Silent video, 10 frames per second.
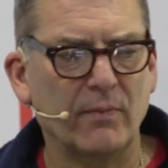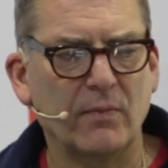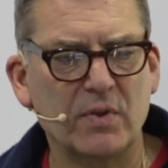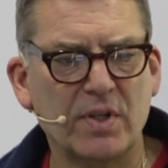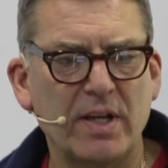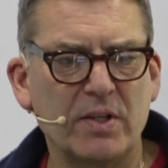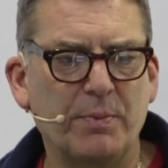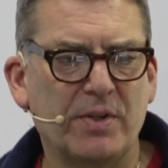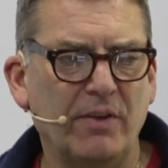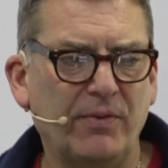
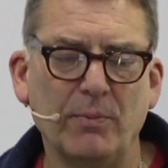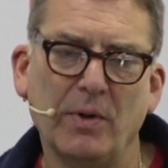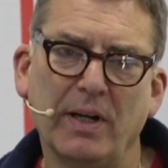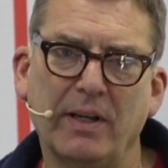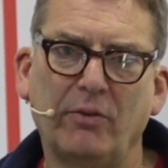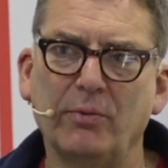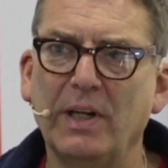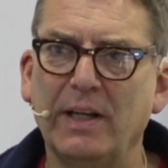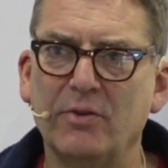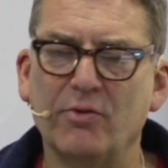Site-specific work is
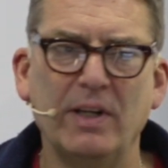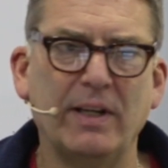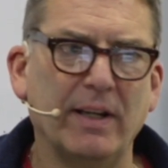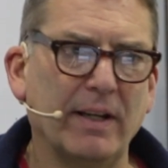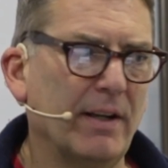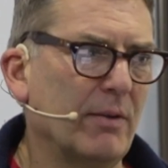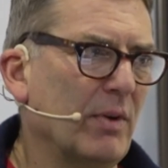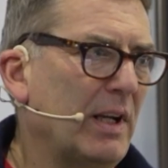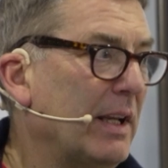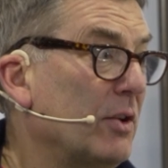really intriguing, and I
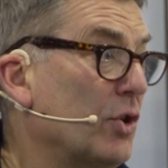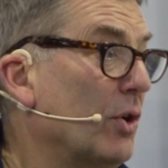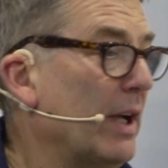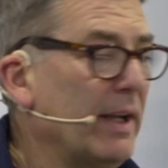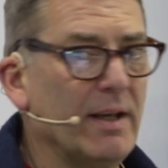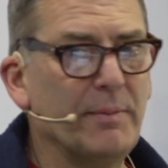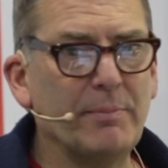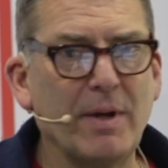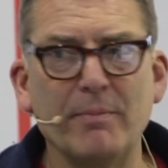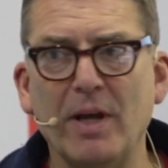really enjoy it. I mean,
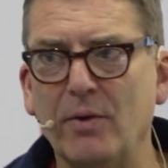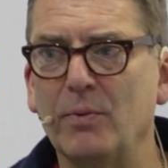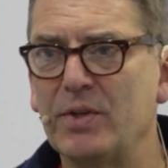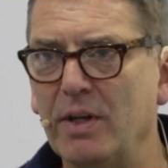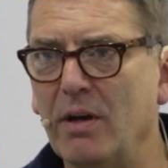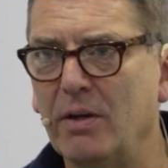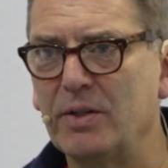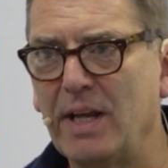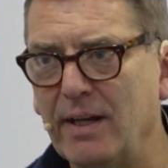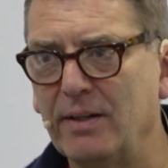my mother was an
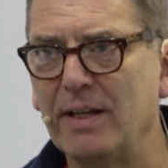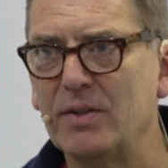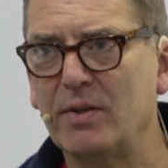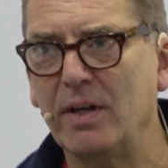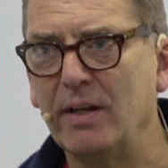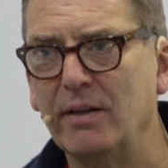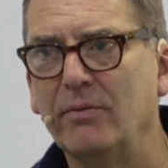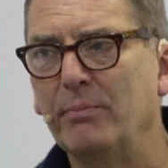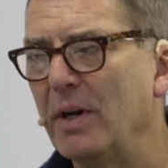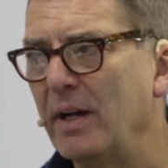architect. That's kind of
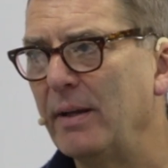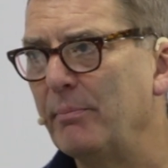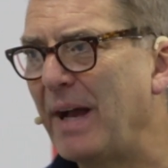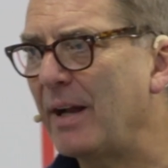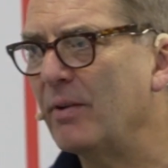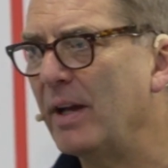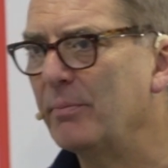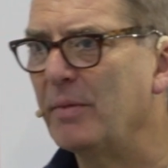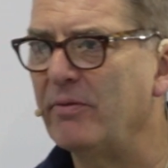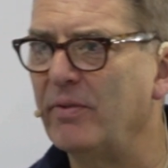my background.
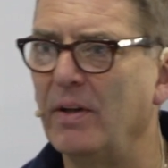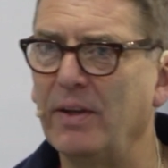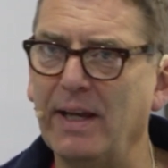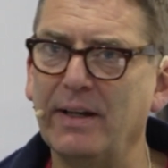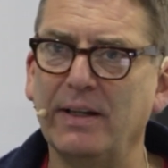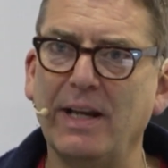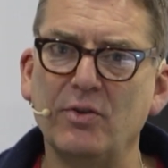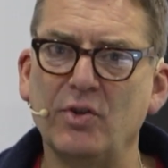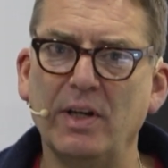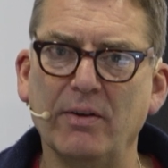My father had an
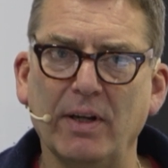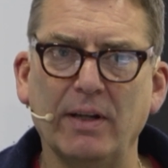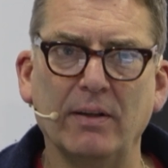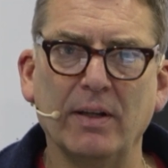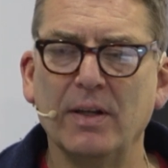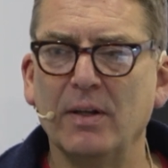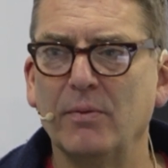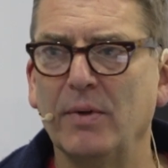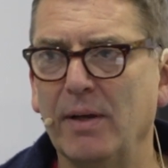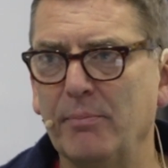engineering
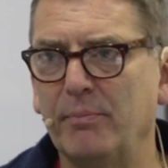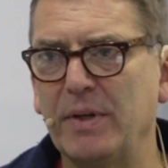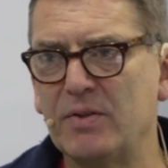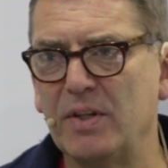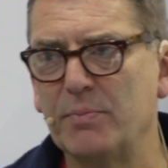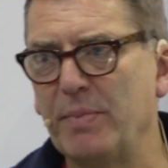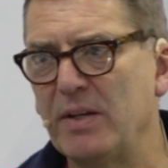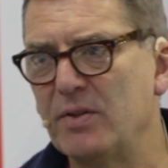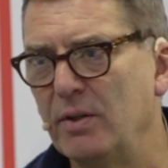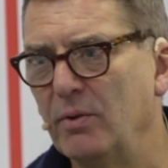business
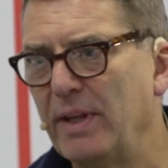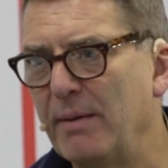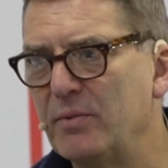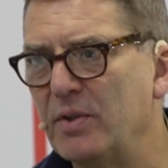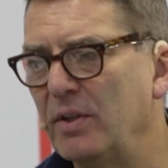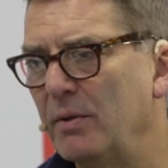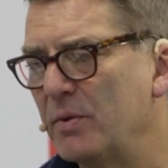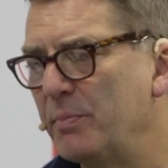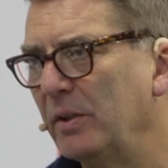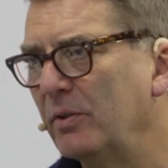based in Northampton that was
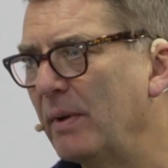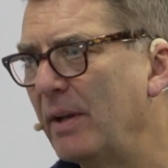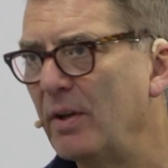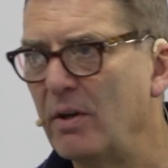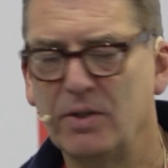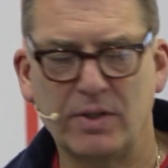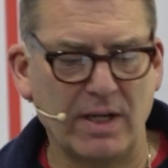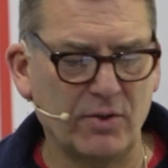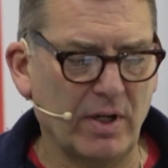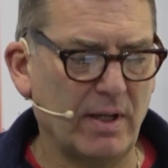built around
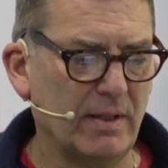architecture.